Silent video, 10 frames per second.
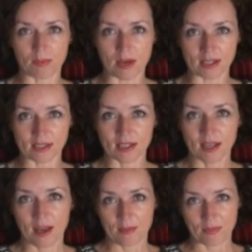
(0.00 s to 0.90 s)
parts
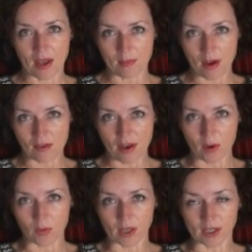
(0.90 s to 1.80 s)
of
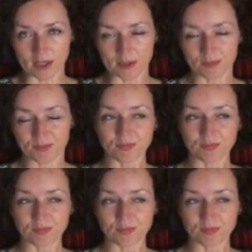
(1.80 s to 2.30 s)
our world.